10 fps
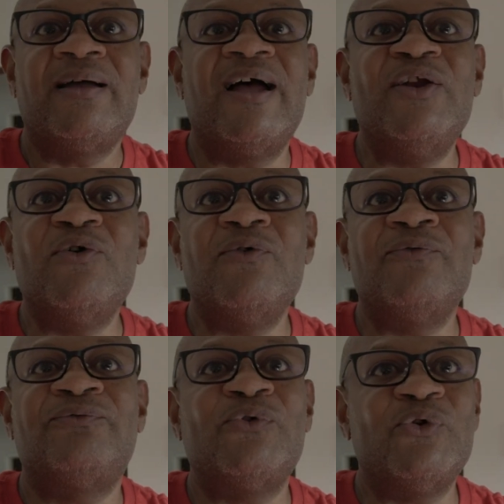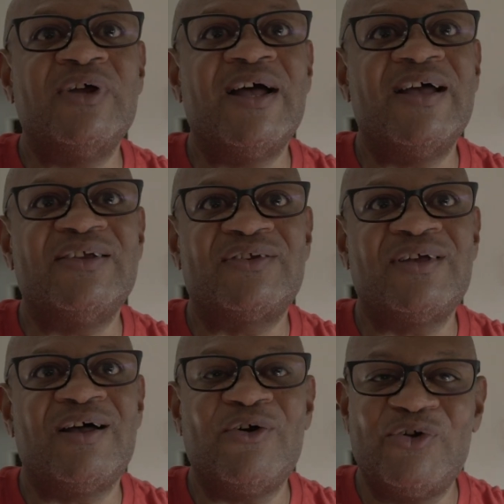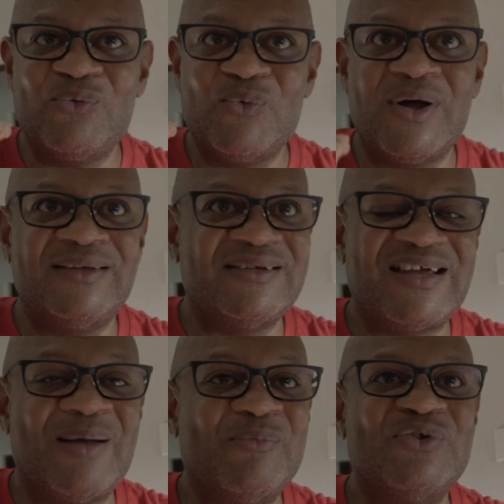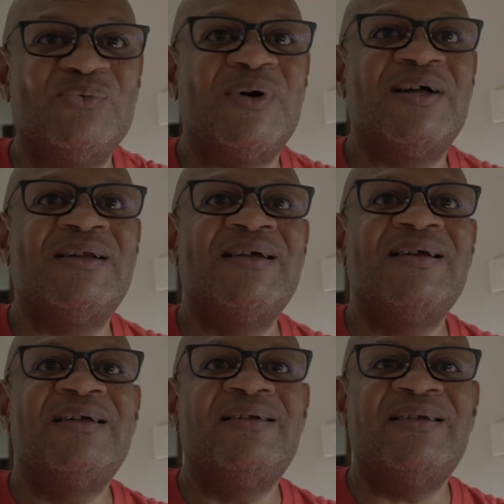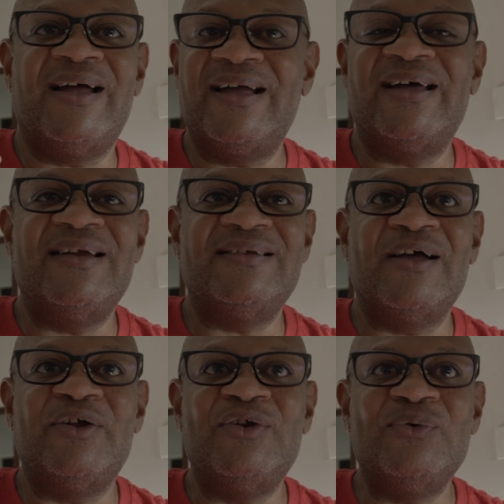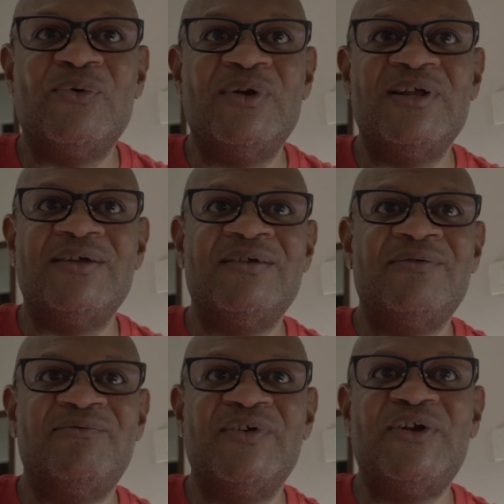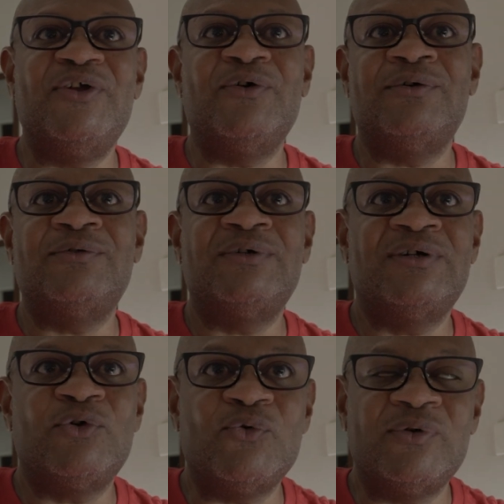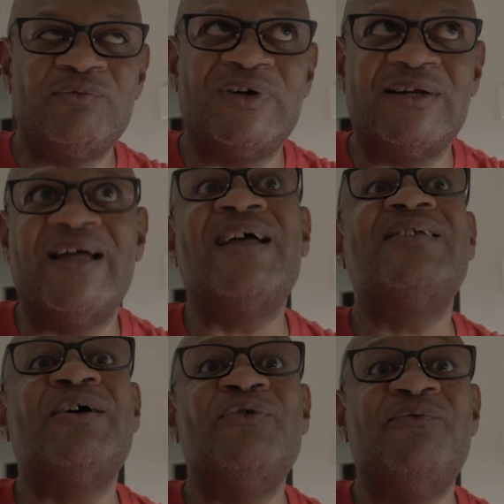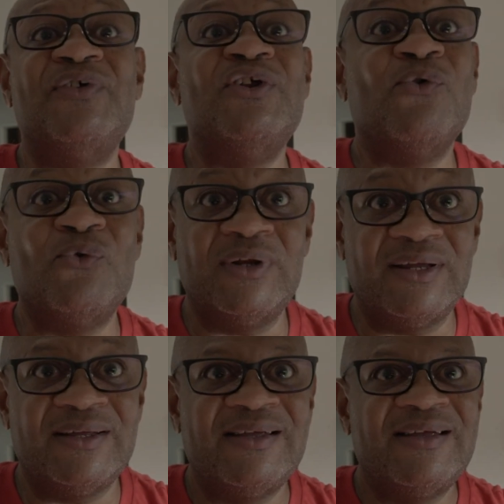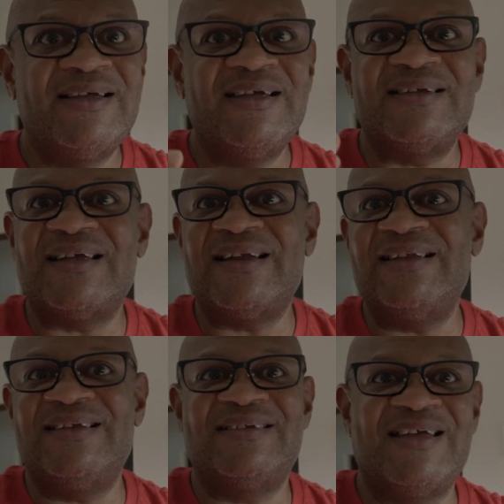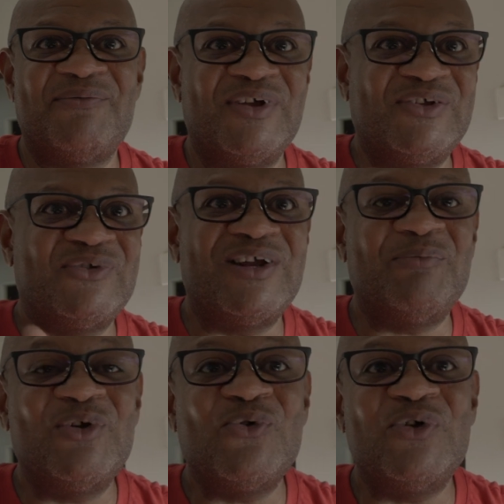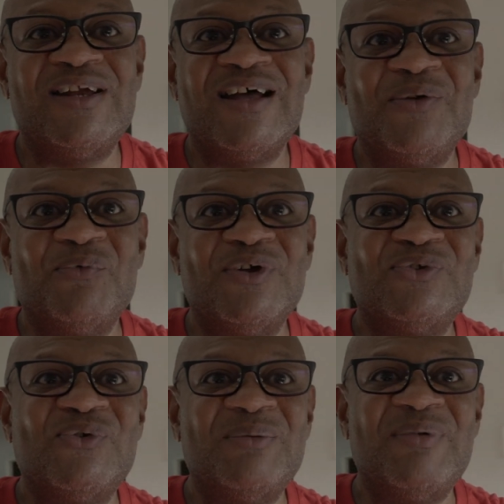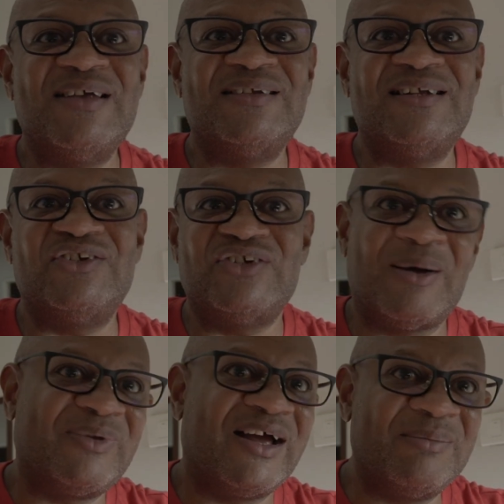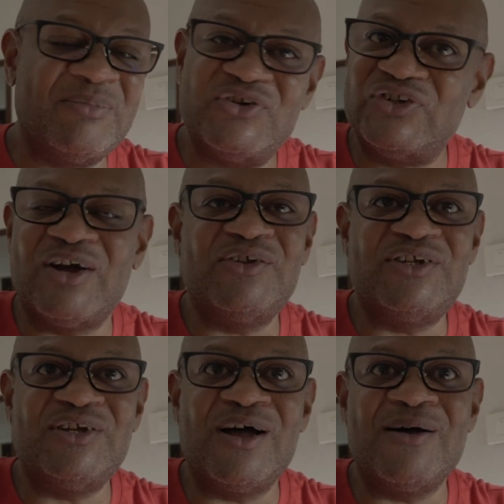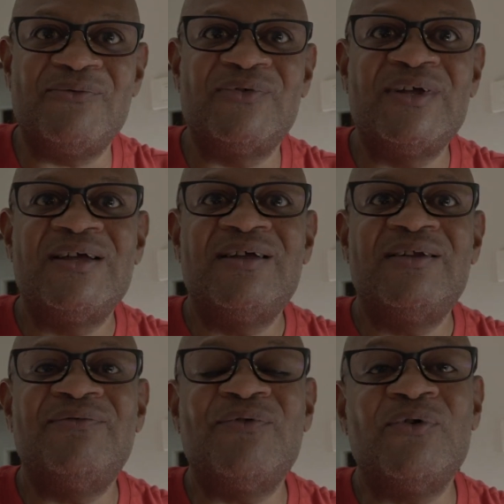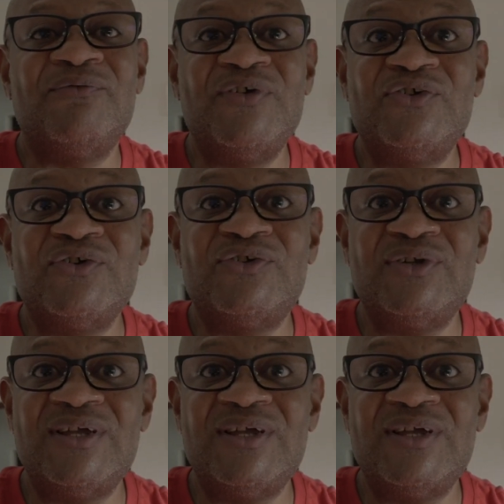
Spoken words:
I know photo guys are gonna want this camera as well. Nikon is not gonna do only video. Well, Nikon's not gonna do video only. It's not like this FX30 I'm recording on where Sony basically chopped out the majority of the photo features to